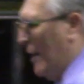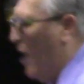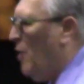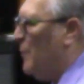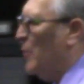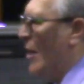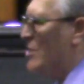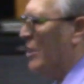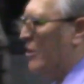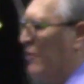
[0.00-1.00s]
will help you
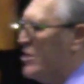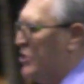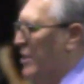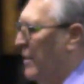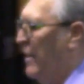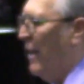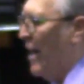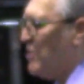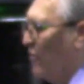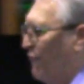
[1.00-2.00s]
as a Christian,
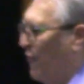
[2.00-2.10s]
as a